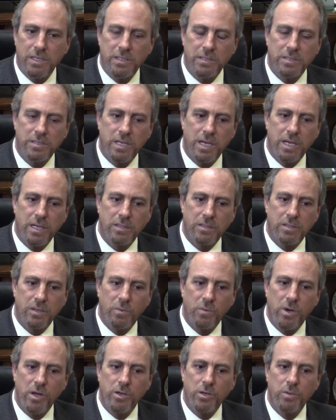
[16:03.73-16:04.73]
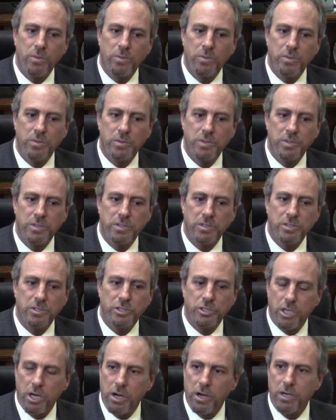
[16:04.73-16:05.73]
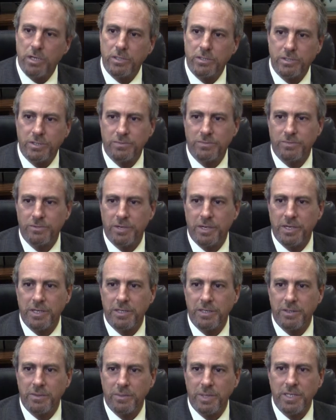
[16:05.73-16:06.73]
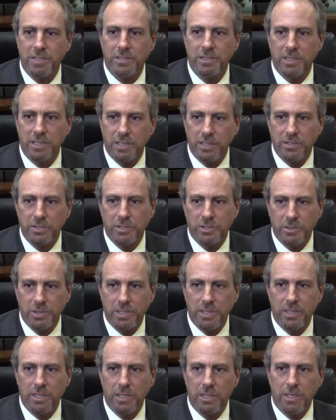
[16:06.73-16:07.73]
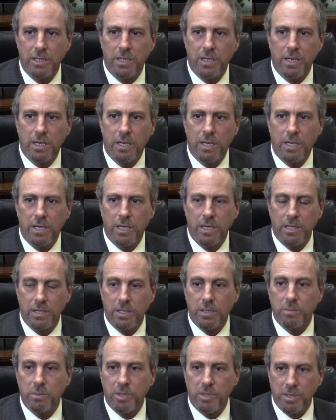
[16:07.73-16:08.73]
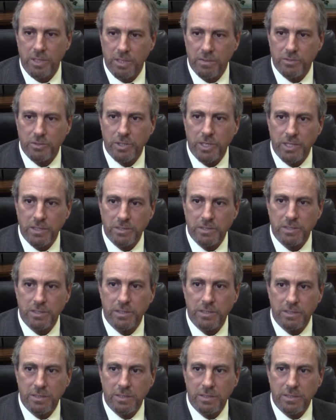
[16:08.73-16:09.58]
is that the one who is in charge of running the racing industry in the community of Dresden,